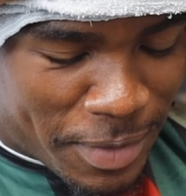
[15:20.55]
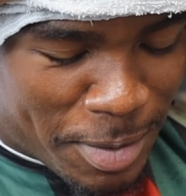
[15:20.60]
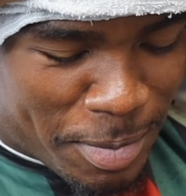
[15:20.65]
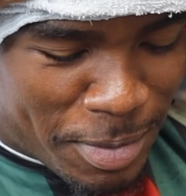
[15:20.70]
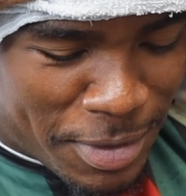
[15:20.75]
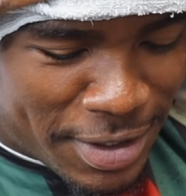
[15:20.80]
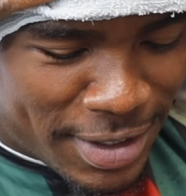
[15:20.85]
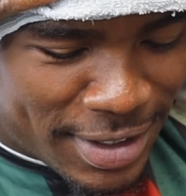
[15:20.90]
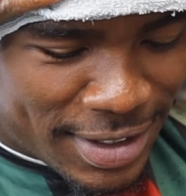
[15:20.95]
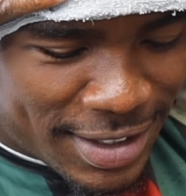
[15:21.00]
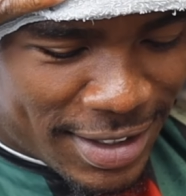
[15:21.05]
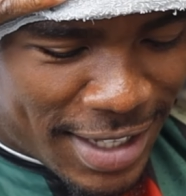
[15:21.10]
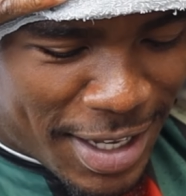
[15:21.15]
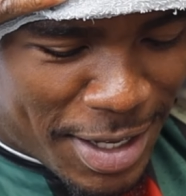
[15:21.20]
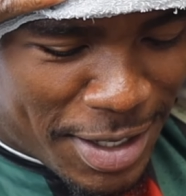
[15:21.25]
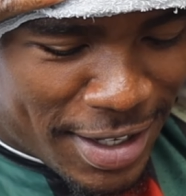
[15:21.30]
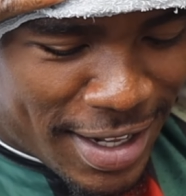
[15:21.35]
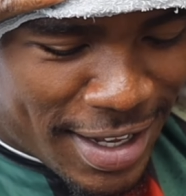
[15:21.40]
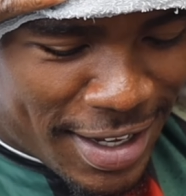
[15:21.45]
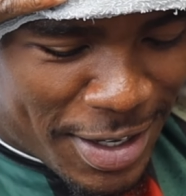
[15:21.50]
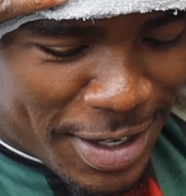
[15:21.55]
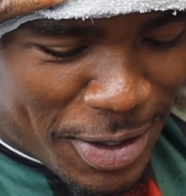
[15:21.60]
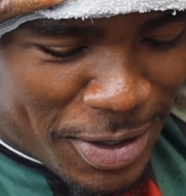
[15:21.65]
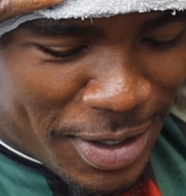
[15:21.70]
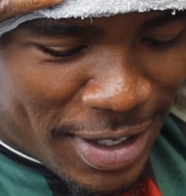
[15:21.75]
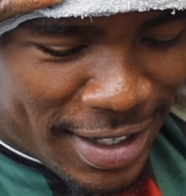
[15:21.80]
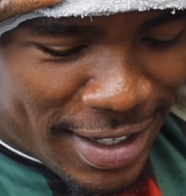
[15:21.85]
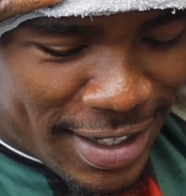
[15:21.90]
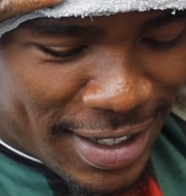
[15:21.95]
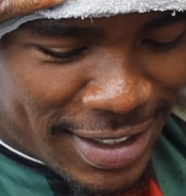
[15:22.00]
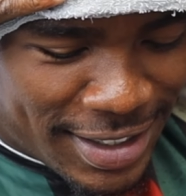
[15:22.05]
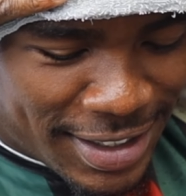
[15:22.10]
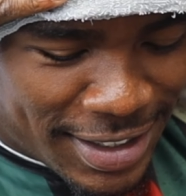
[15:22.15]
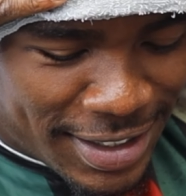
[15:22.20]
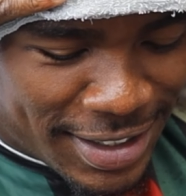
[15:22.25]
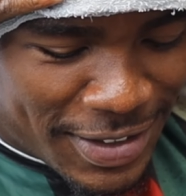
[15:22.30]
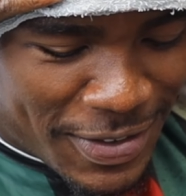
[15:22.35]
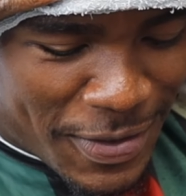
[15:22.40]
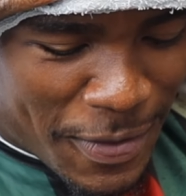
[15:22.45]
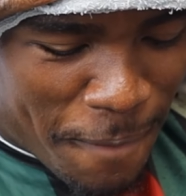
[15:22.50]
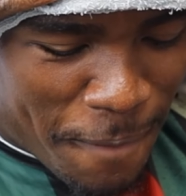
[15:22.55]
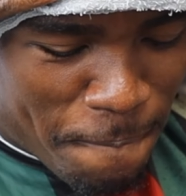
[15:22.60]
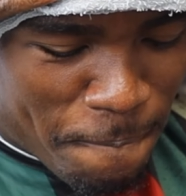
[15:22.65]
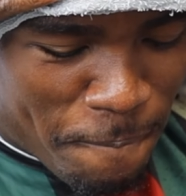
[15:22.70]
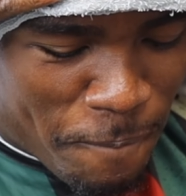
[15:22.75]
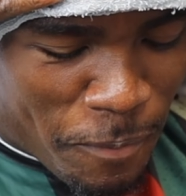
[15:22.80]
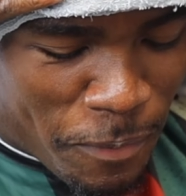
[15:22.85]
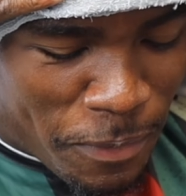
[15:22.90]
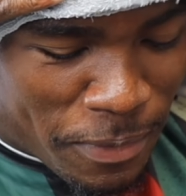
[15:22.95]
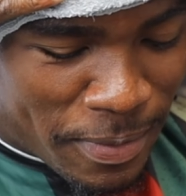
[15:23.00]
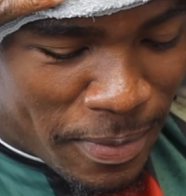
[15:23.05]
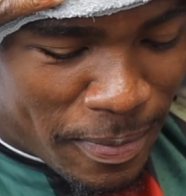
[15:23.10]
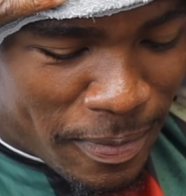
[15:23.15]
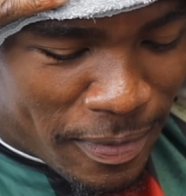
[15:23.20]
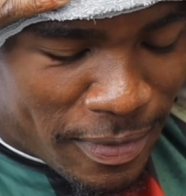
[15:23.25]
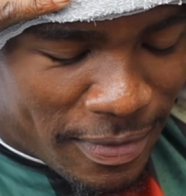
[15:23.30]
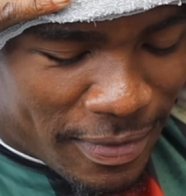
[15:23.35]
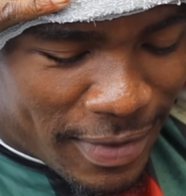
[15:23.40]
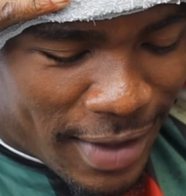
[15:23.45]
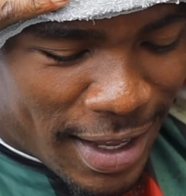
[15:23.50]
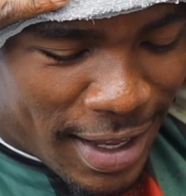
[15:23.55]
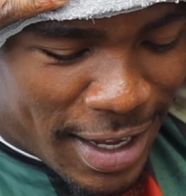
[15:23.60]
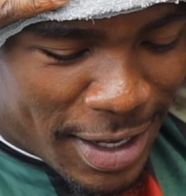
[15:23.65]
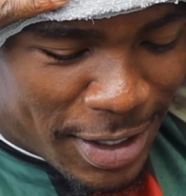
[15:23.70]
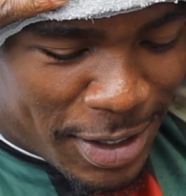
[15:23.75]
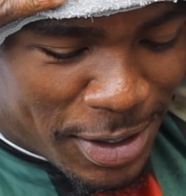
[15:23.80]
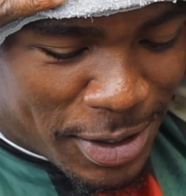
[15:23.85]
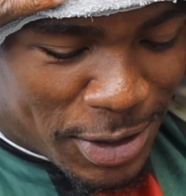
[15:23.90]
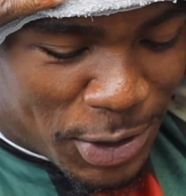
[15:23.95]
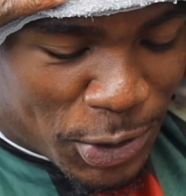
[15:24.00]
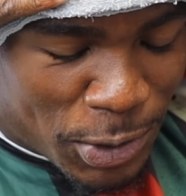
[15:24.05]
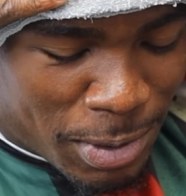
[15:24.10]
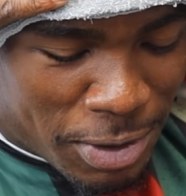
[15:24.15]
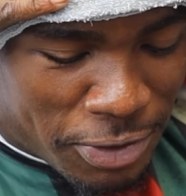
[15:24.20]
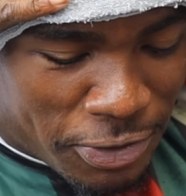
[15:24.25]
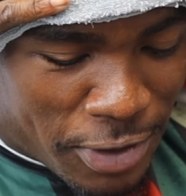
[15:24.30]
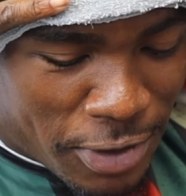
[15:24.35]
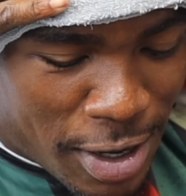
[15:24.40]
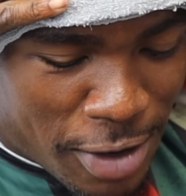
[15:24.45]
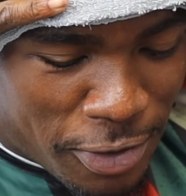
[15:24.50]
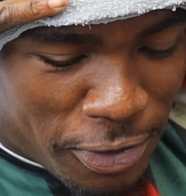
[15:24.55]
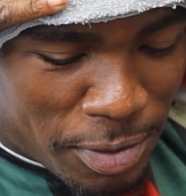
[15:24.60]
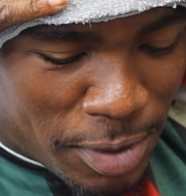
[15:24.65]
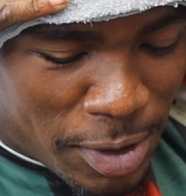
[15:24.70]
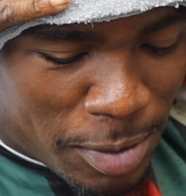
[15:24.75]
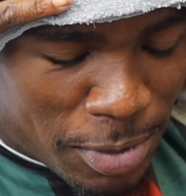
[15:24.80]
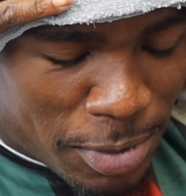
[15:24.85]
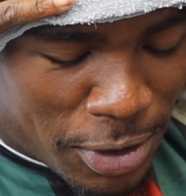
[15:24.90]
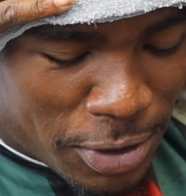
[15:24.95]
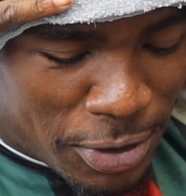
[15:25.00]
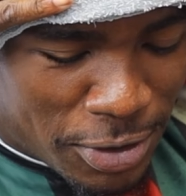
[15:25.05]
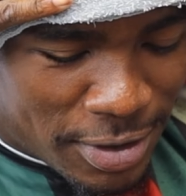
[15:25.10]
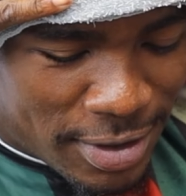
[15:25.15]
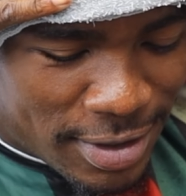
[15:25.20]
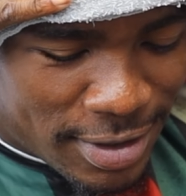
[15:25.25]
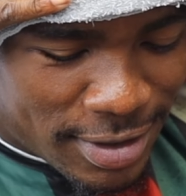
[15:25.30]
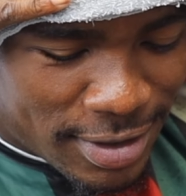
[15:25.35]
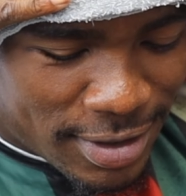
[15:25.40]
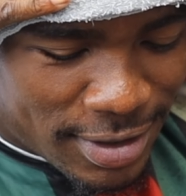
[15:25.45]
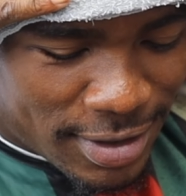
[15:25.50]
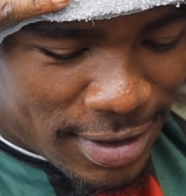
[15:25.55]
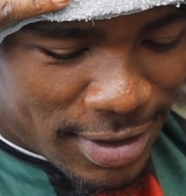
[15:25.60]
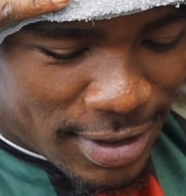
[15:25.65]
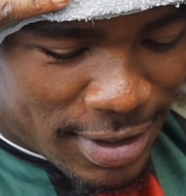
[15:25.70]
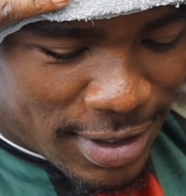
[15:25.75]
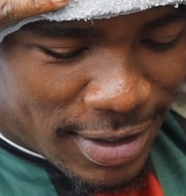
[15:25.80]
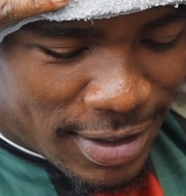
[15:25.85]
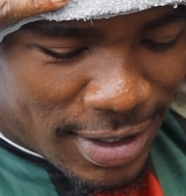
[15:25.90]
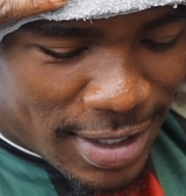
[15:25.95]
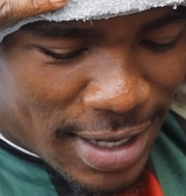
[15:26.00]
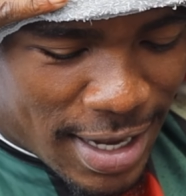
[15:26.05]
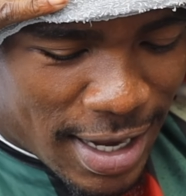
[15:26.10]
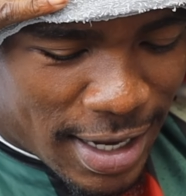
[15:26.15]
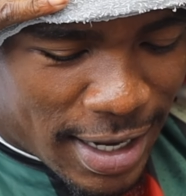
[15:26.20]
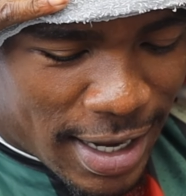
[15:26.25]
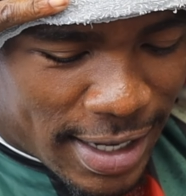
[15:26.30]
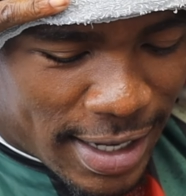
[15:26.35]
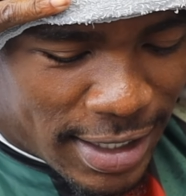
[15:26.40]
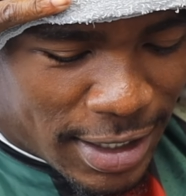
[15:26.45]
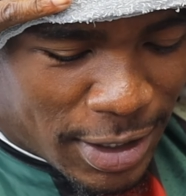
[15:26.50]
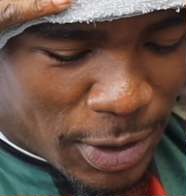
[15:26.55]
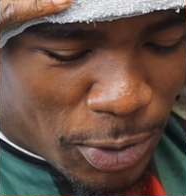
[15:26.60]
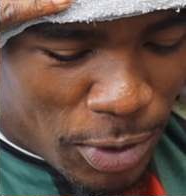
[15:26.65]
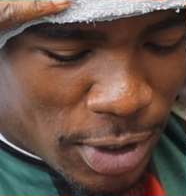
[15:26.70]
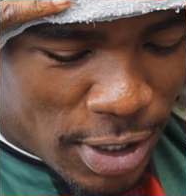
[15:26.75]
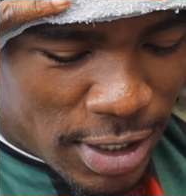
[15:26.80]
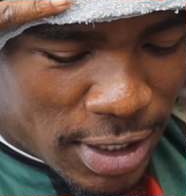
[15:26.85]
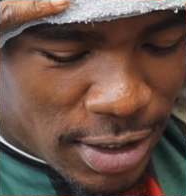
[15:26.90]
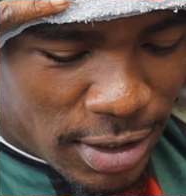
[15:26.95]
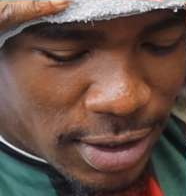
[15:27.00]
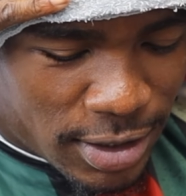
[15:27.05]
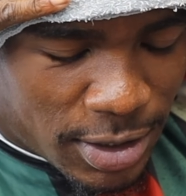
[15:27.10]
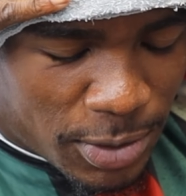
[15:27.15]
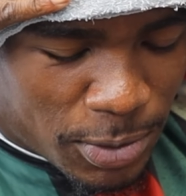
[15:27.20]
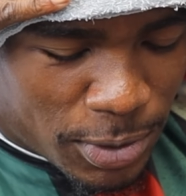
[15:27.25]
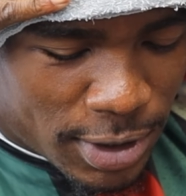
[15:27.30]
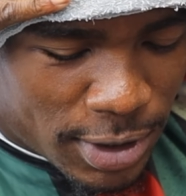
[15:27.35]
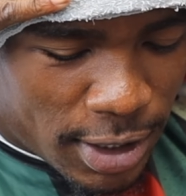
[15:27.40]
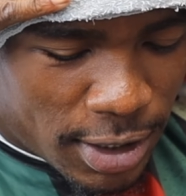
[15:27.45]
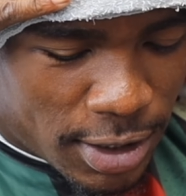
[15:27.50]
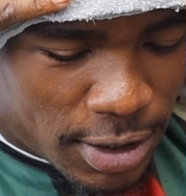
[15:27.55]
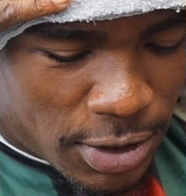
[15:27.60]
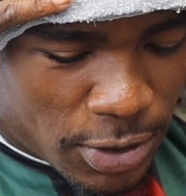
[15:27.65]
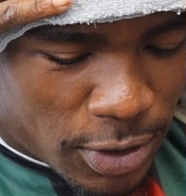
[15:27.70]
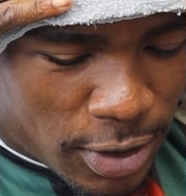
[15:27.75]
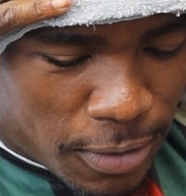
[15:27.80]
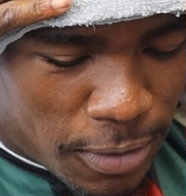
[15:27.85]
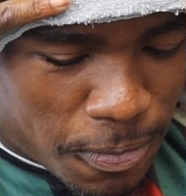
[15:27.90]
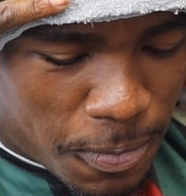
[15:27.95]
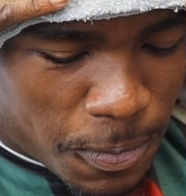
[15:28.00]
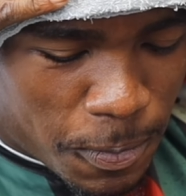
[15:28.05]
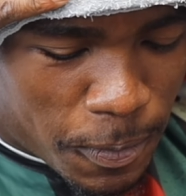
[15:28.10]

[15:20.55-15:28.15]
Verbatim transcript: Them niggas, they cold, they catching. They out there swimming far from the boat. Wow. I got in the water, it was hard to swim.